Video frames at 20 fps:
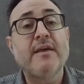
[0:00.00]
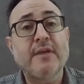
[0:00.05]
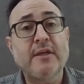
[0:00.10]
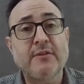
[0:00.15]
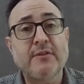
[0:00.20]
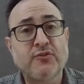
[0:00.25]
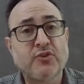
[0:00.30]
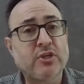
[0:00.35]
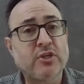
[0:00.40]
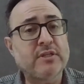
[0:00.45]

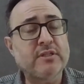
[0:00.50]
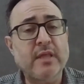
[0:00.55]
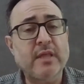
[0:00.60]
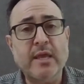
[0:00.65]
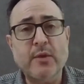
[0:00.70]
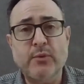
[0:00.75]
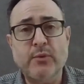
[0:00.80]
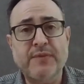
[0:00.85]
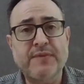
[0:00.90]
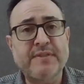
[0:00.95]
that just
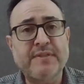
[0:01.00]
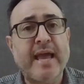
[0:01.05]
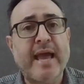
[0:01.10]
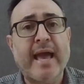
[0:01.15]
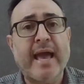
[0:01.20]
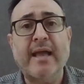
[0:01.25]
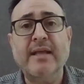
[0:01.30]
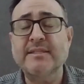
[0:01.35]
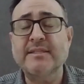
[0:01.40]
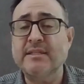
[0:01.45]
like with
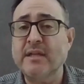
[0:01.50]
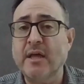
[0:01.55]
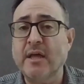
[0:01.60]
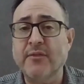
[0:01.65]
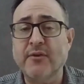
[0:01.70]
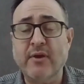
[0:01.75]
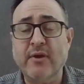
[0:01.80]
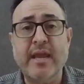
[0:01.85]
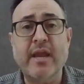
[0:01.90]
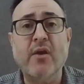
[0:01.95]
tax and
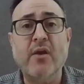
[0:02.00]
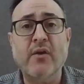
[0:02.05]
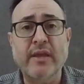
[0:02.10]
other